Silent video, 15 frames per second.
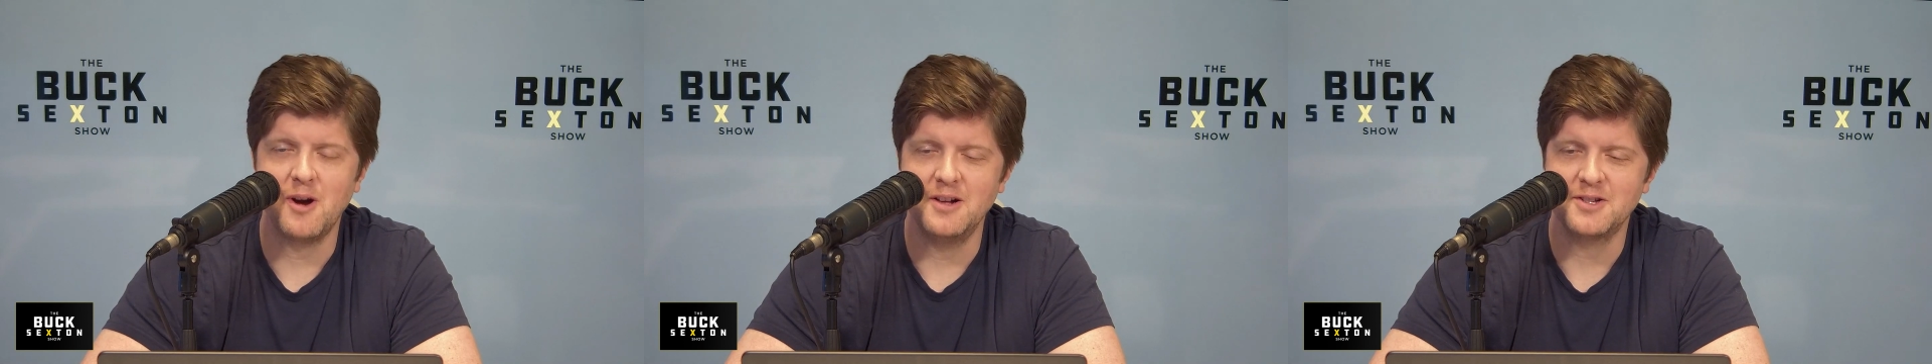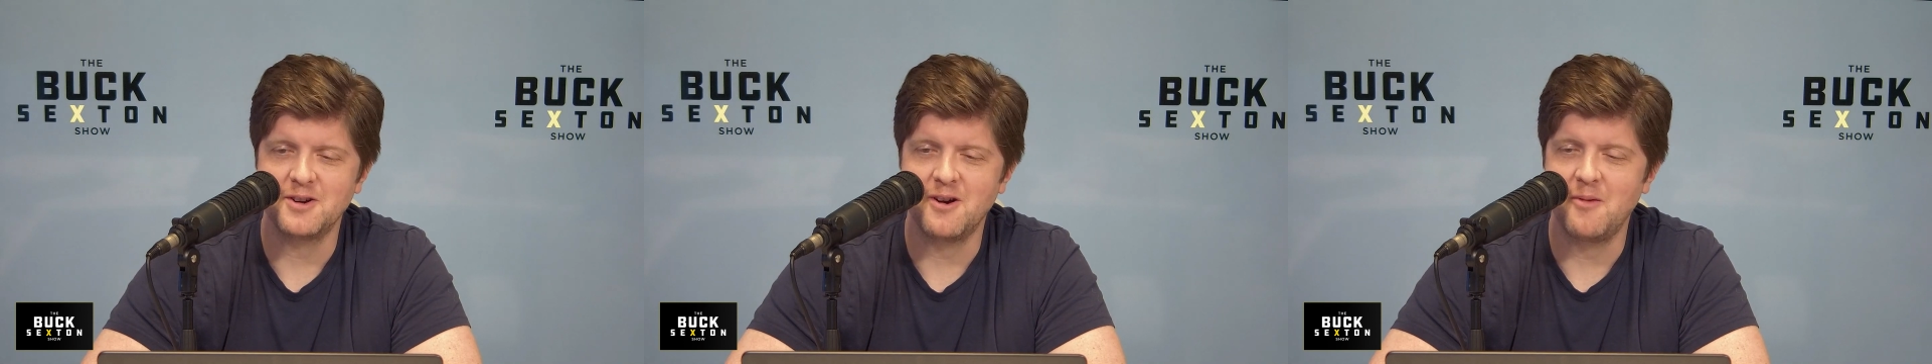
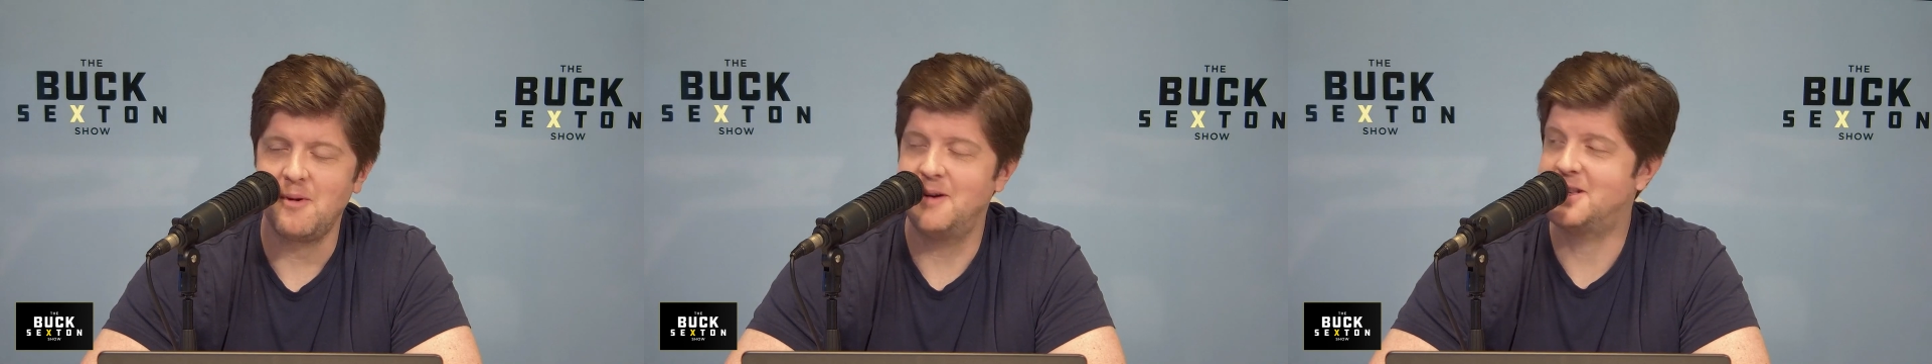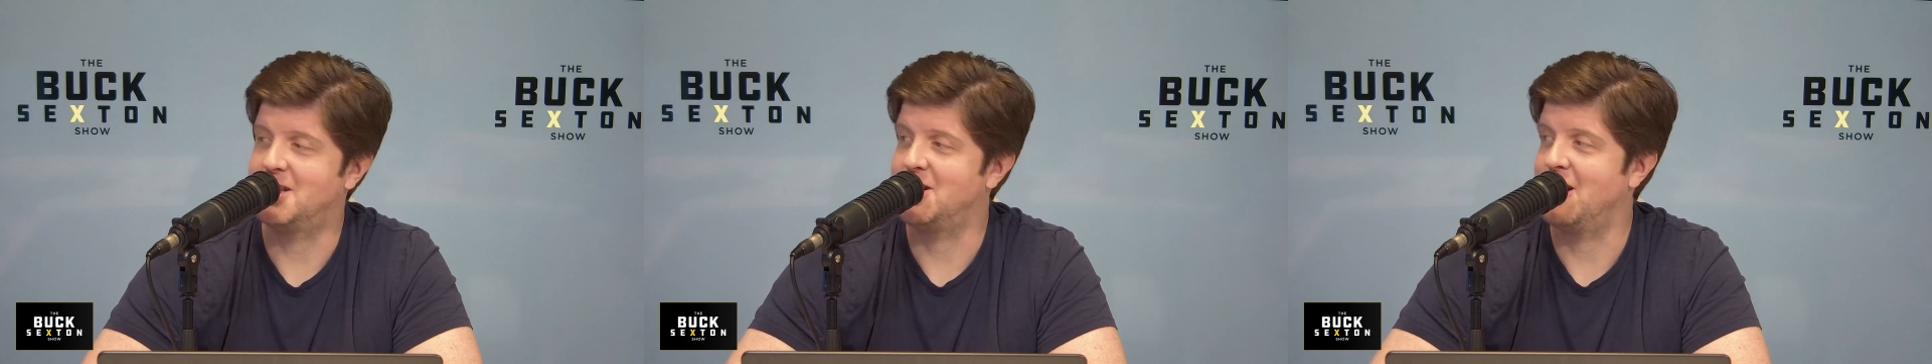Sorry, why
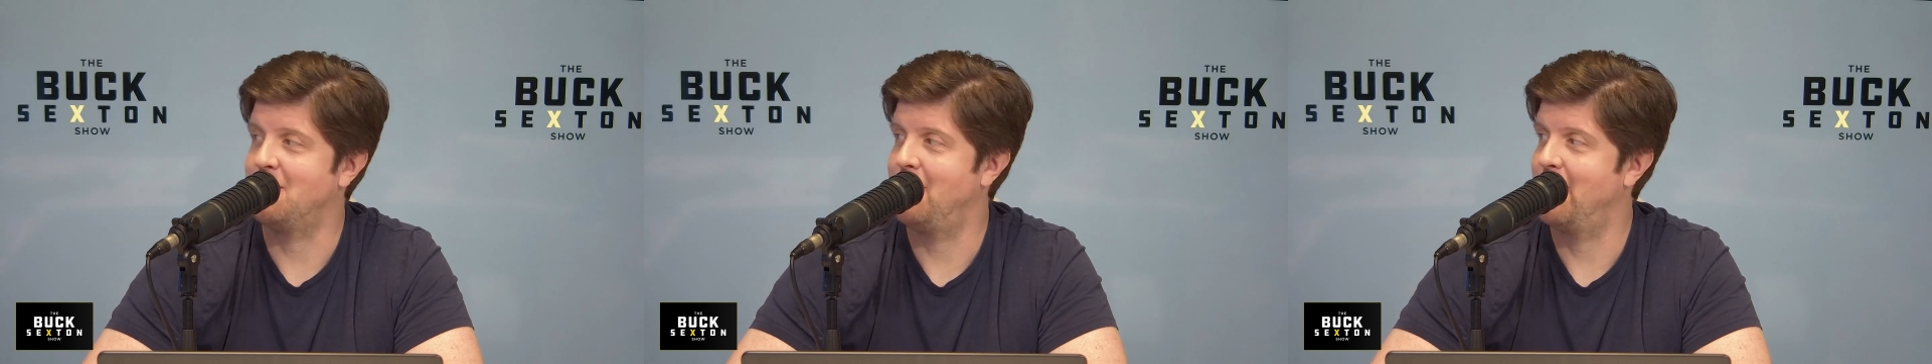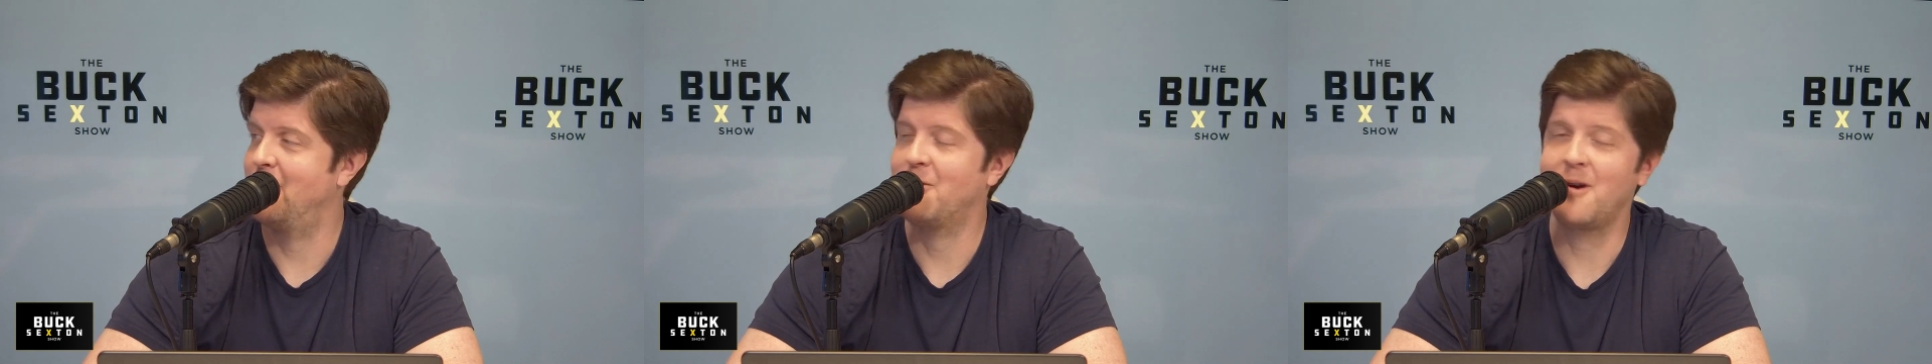was I talking
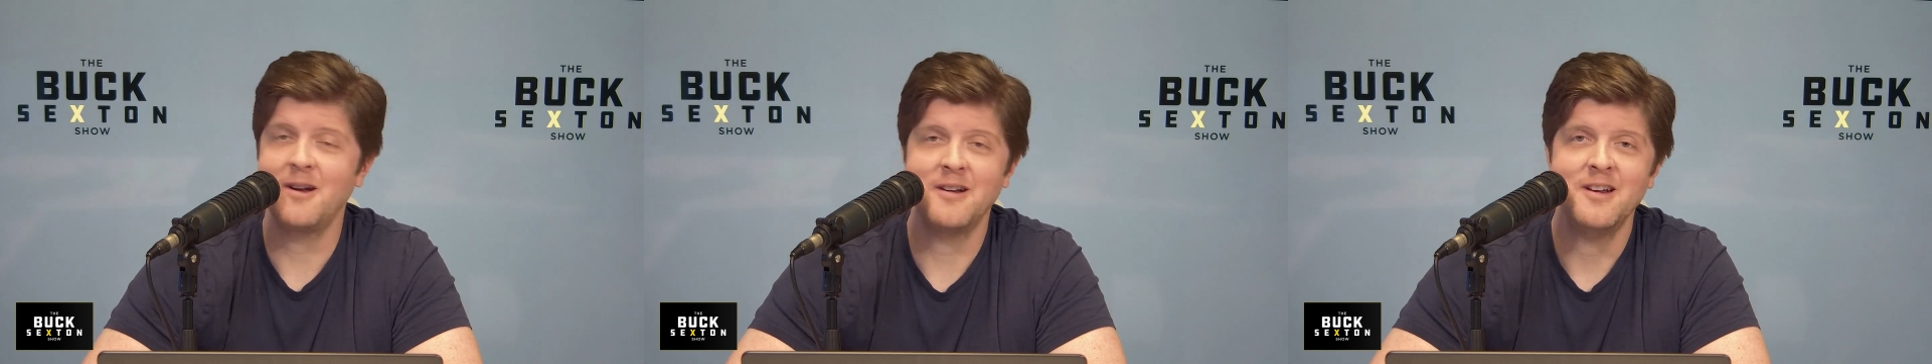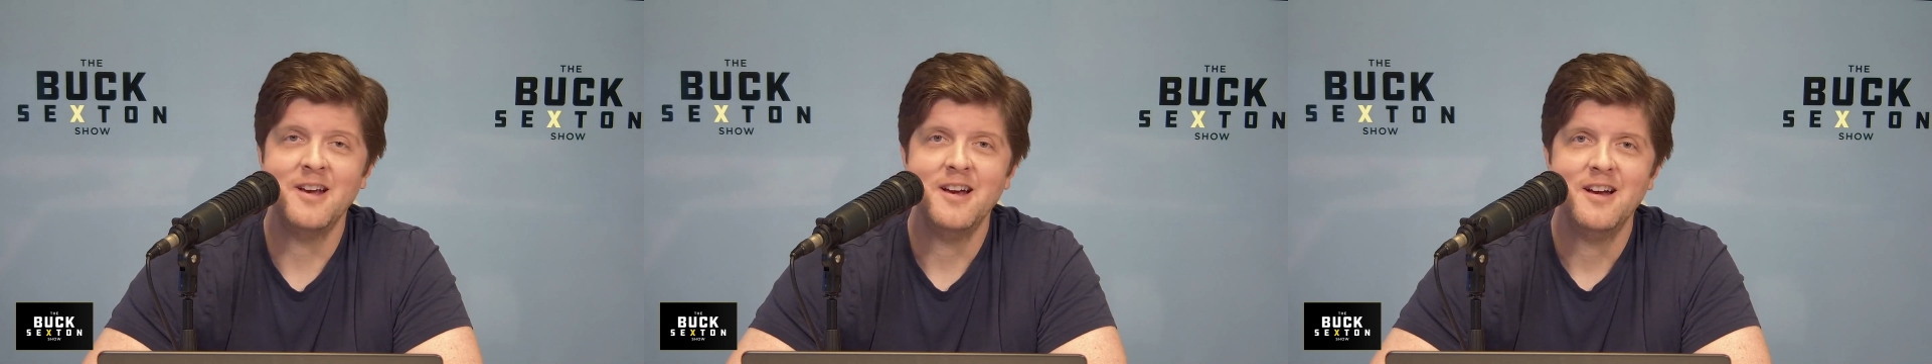Michael Crichton?